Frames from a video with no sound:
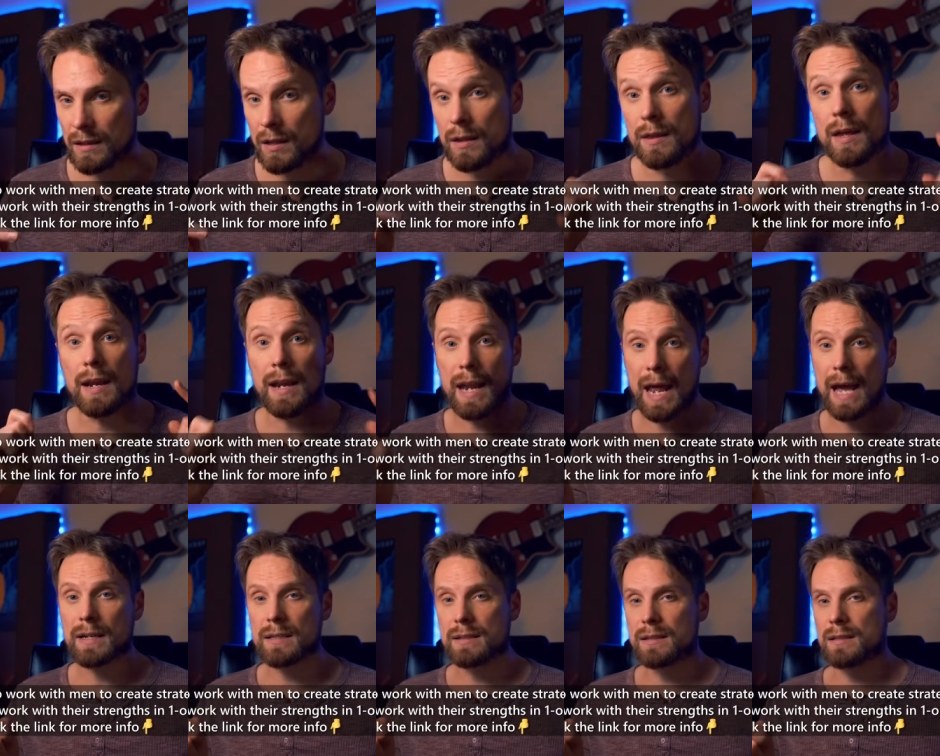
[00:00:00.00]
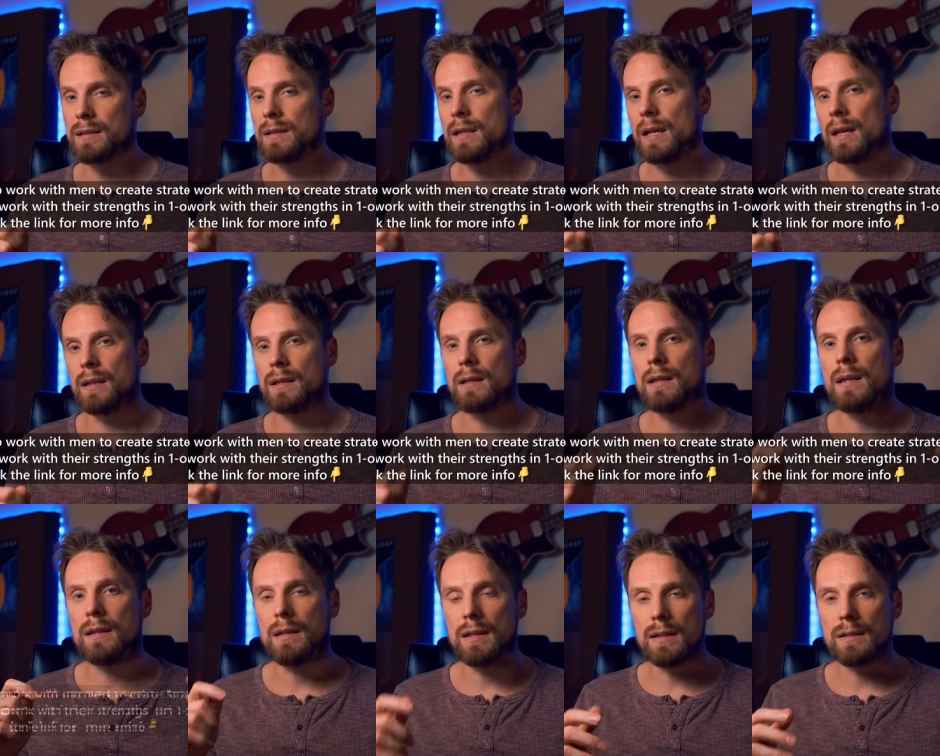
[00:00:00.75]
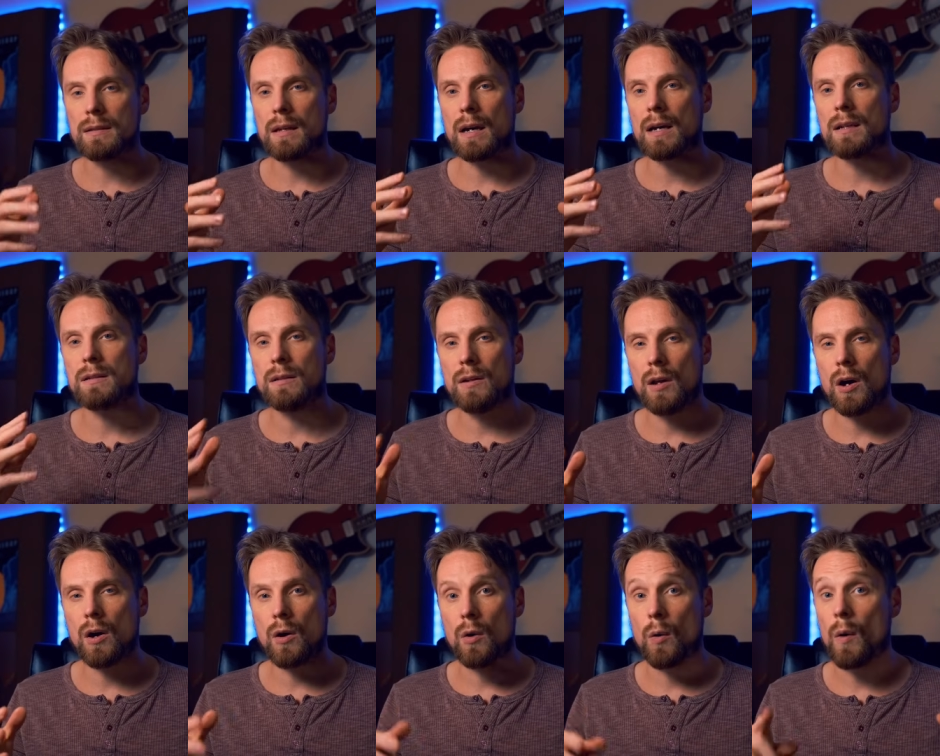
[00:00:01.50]
The next thing that these guys
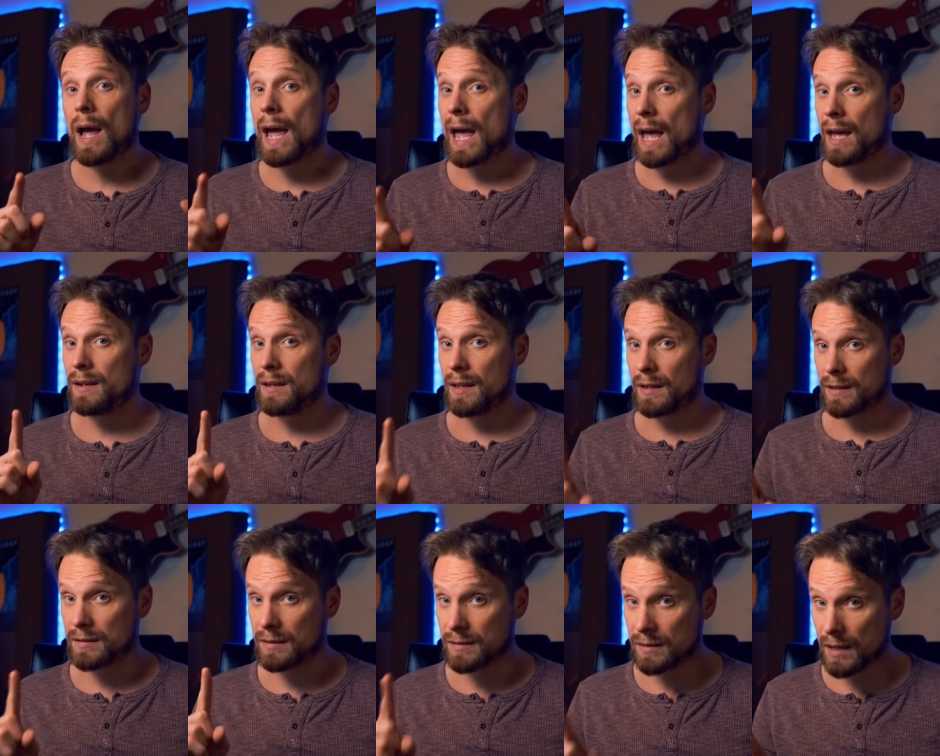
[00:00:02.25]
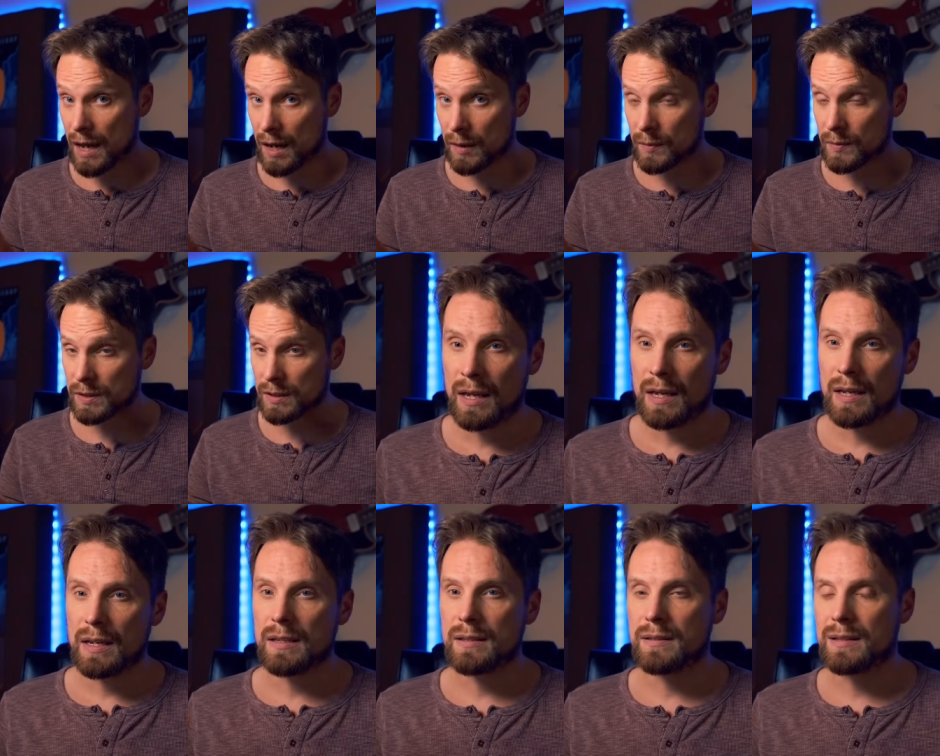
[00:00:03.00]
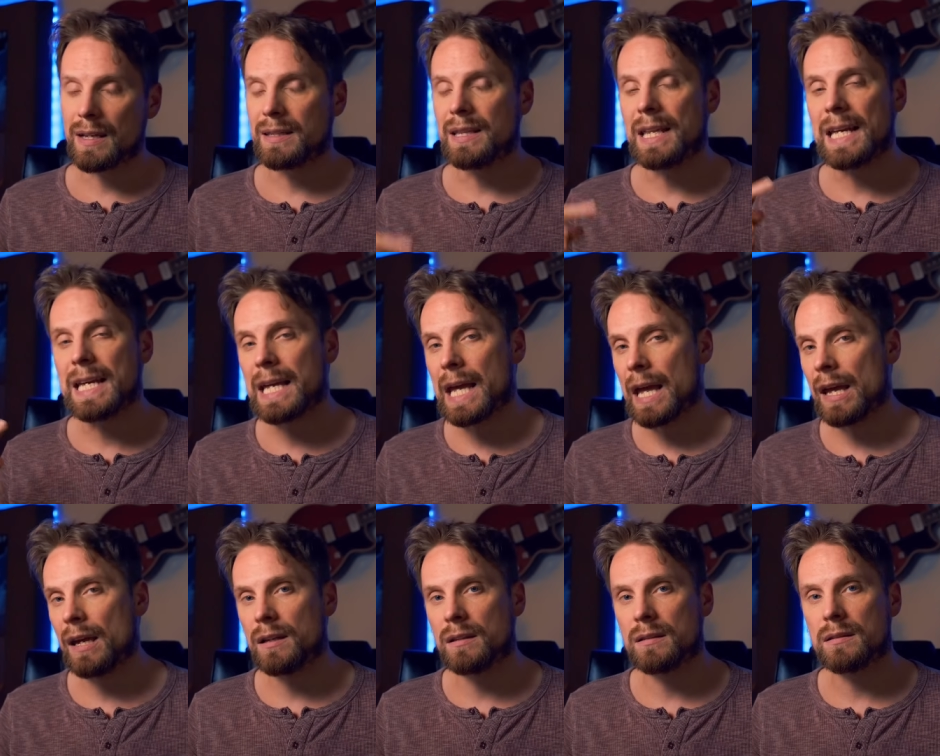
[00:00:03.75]
know and accept is that they
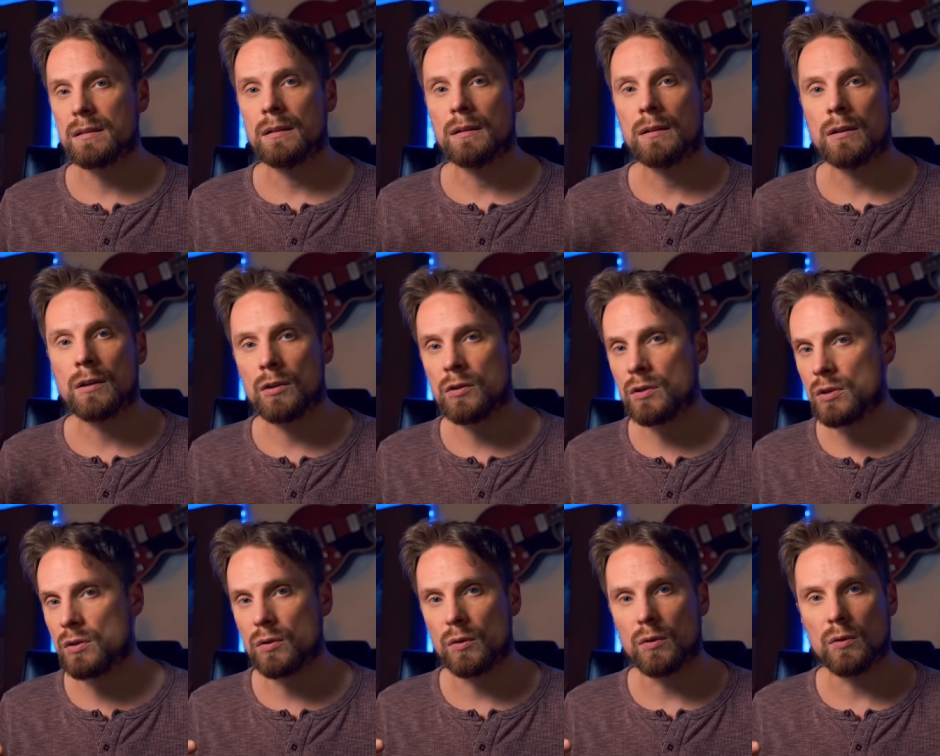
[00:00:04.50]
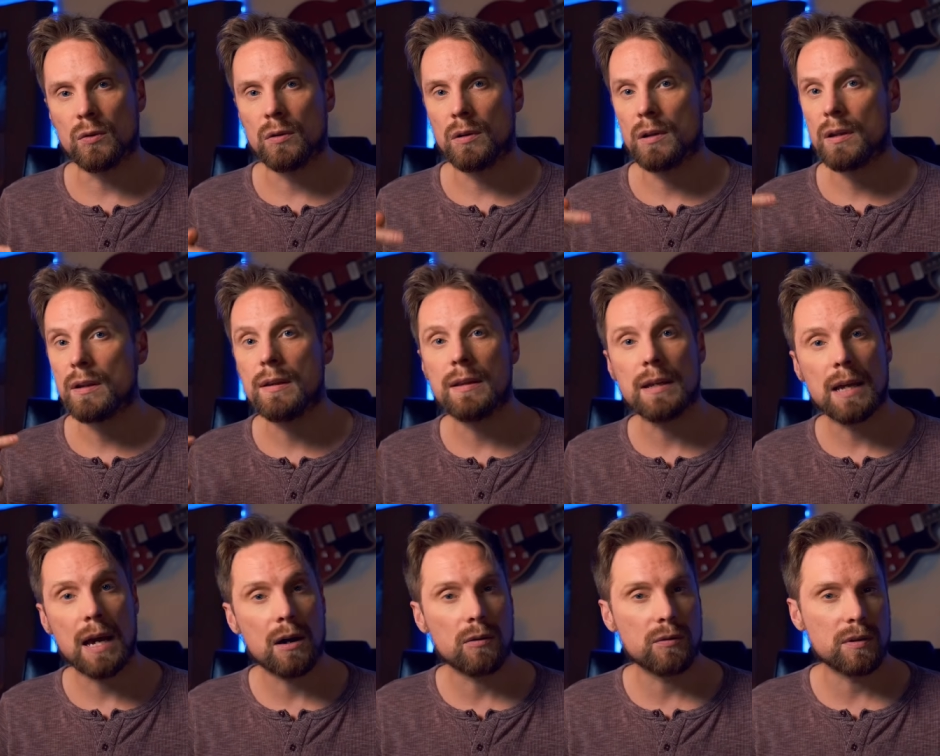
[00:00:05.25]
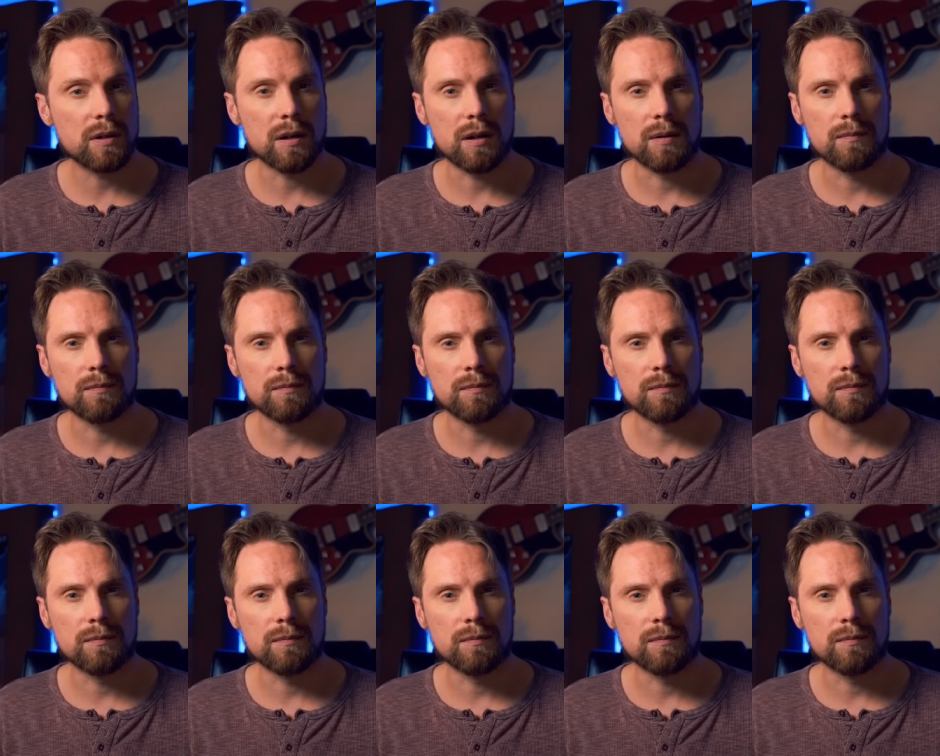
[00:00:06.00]
can't control the outcome.